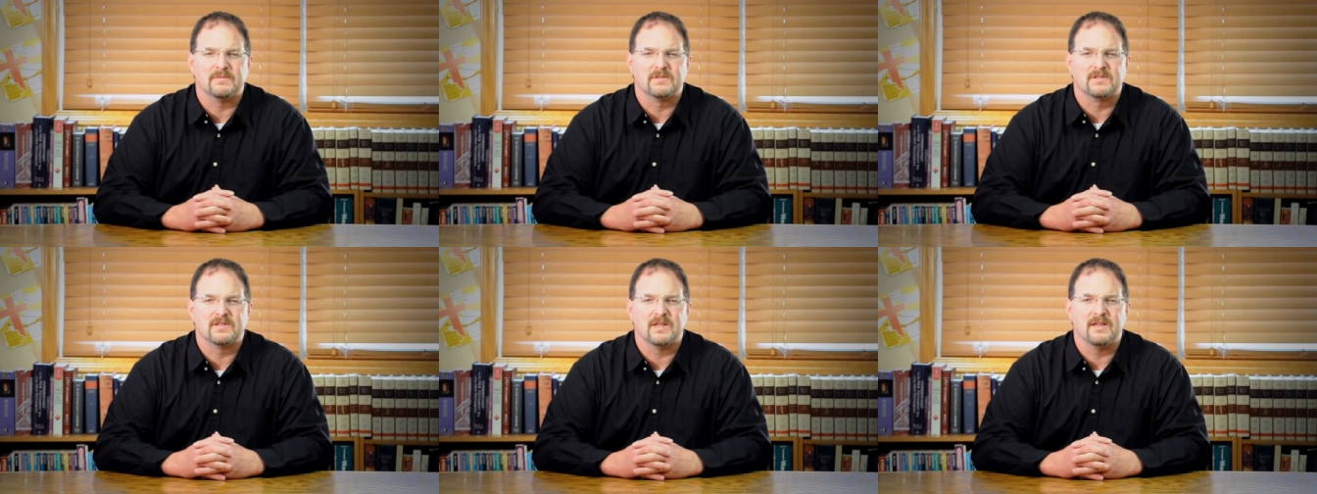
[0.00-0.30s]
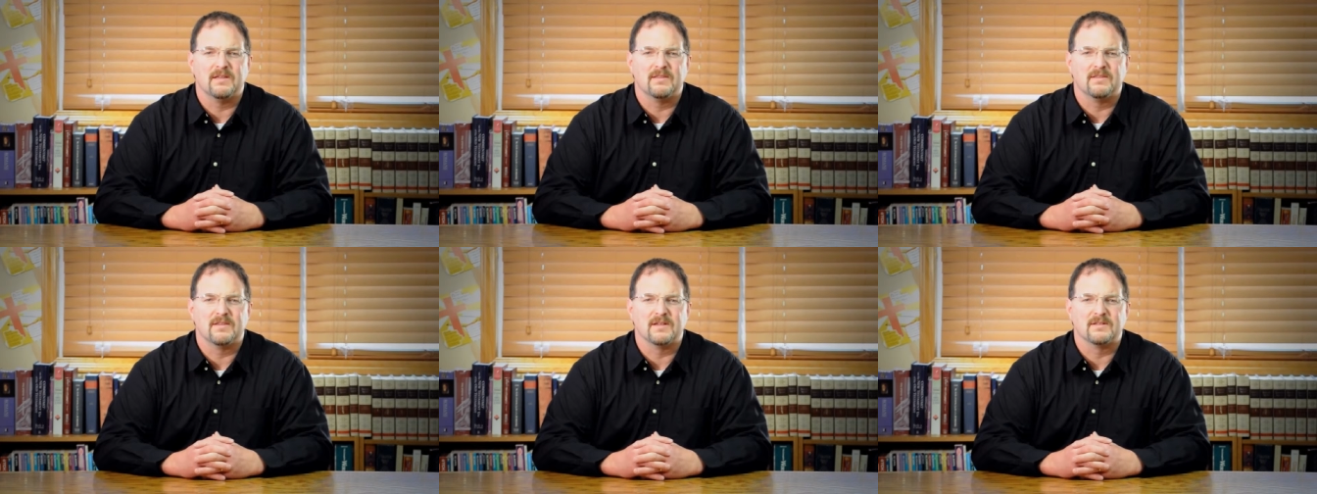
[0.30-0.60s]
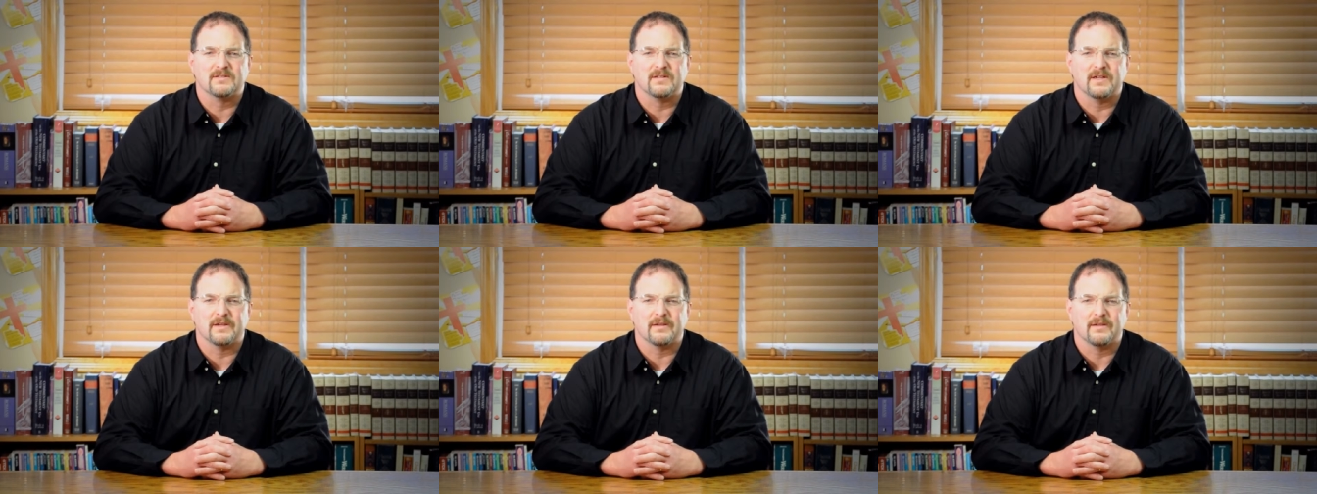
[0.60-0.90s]
saying
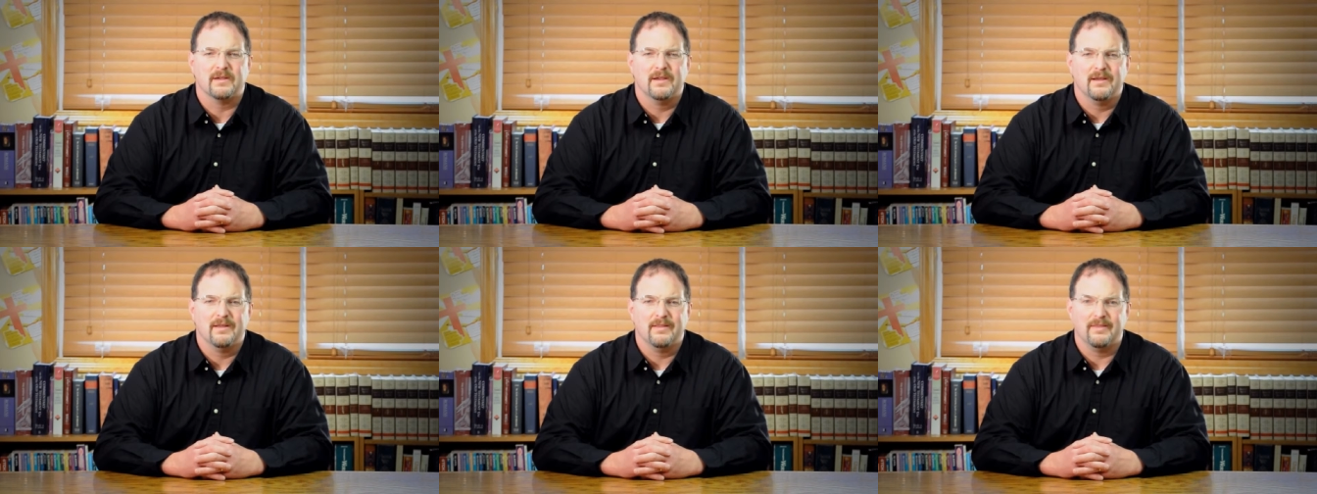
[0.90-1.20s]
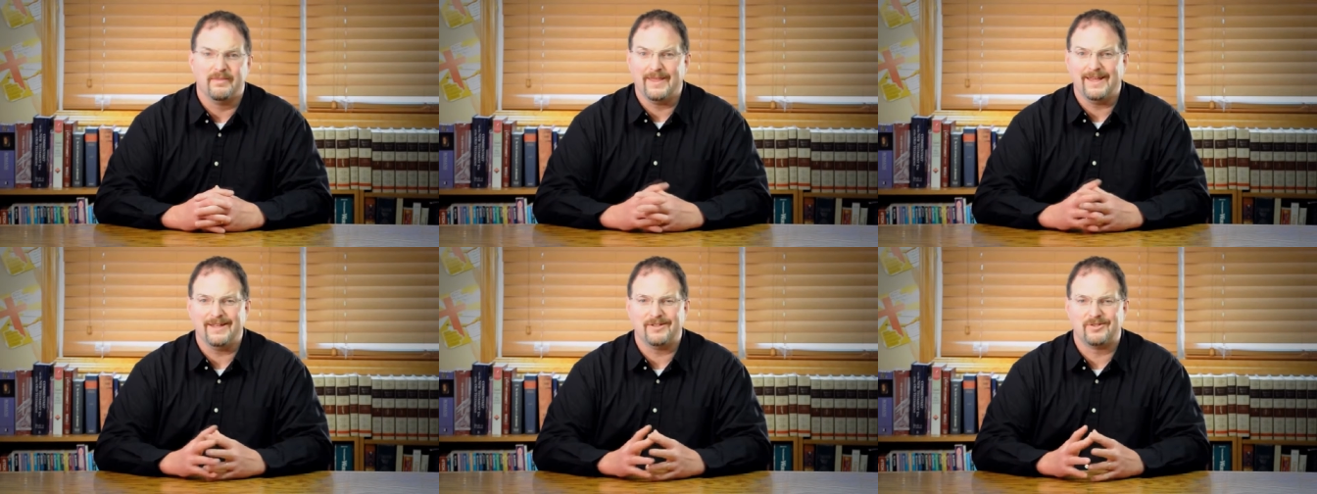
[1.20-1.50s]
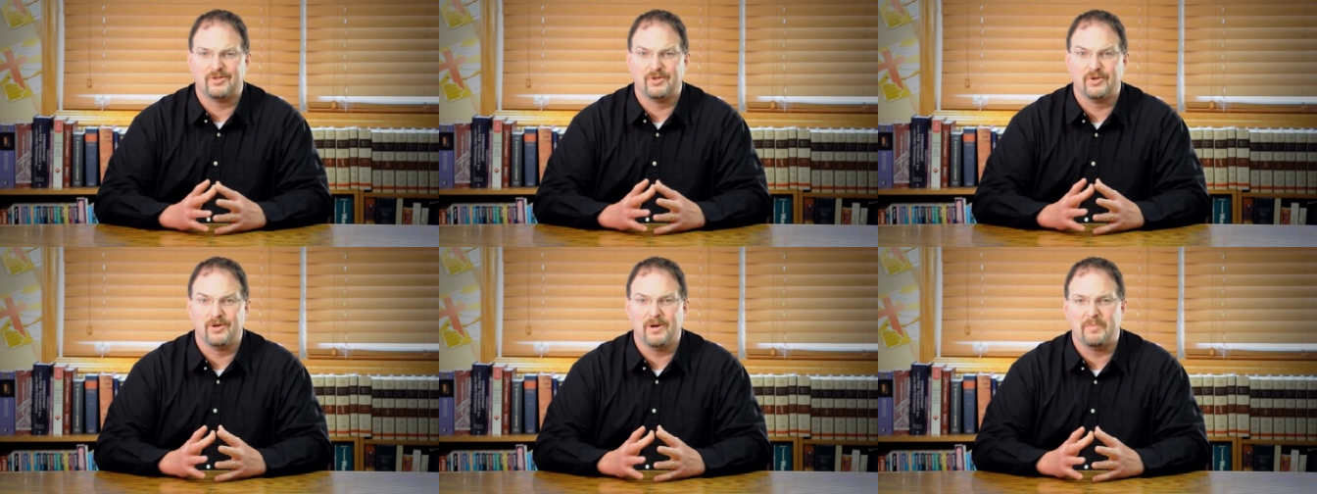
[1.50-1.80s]
things like,
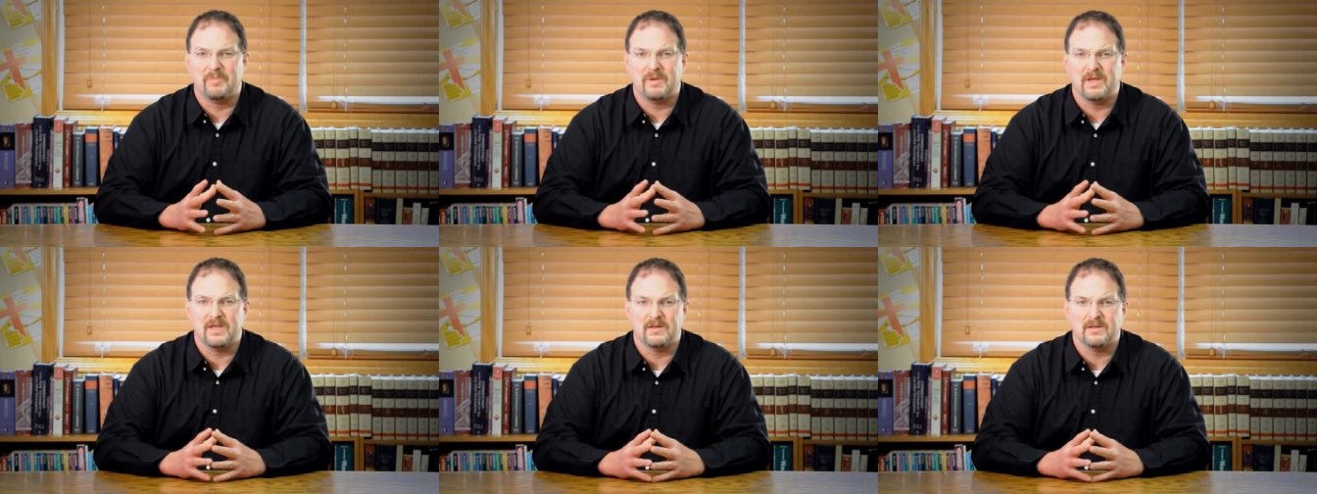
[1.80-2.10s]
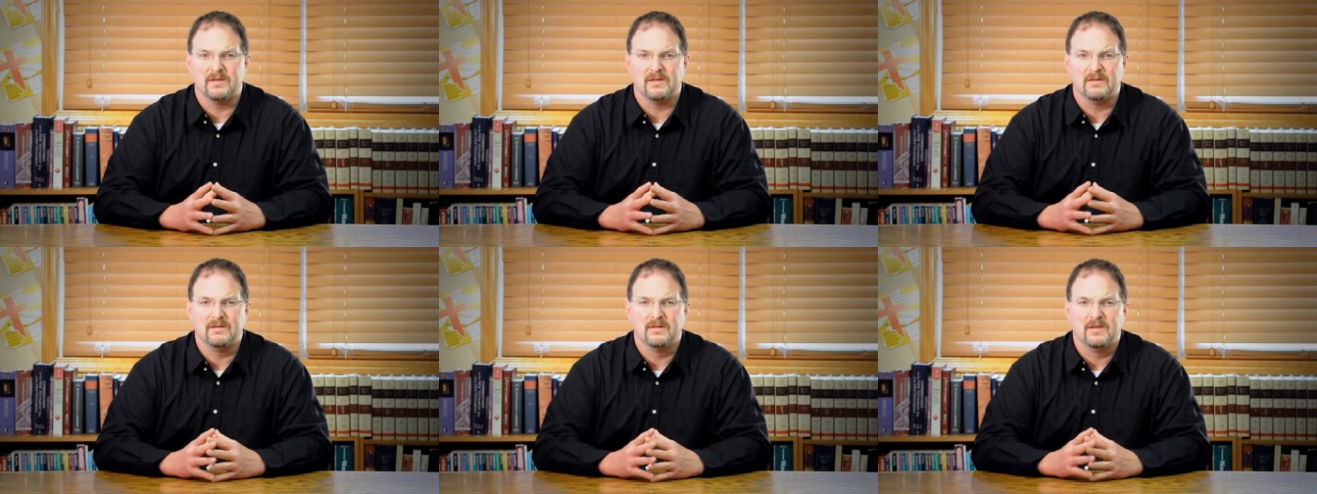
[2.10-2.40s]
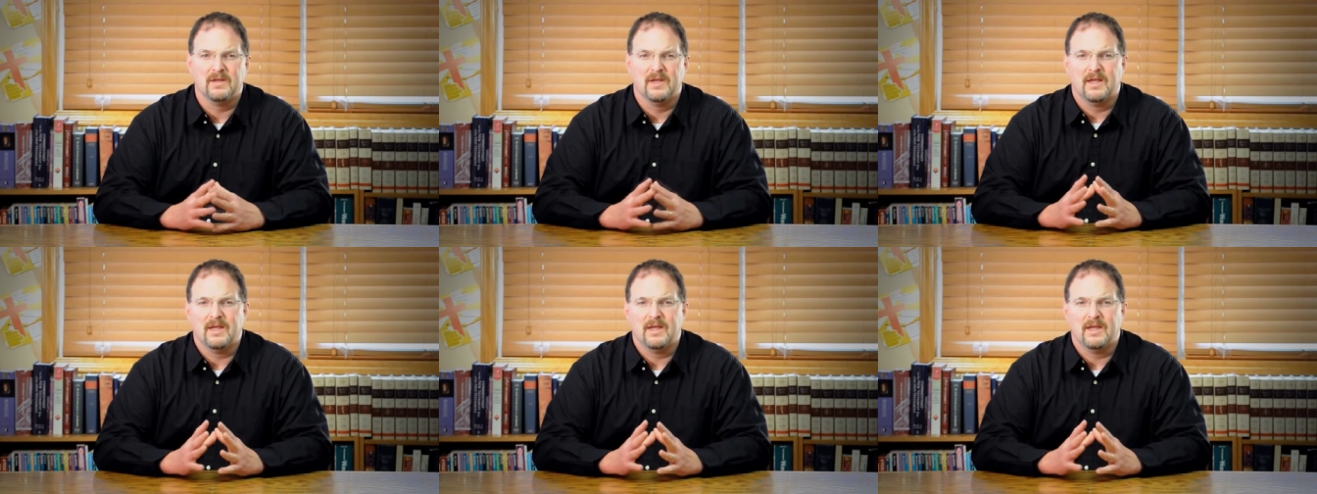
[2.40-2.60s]
That's your opinion,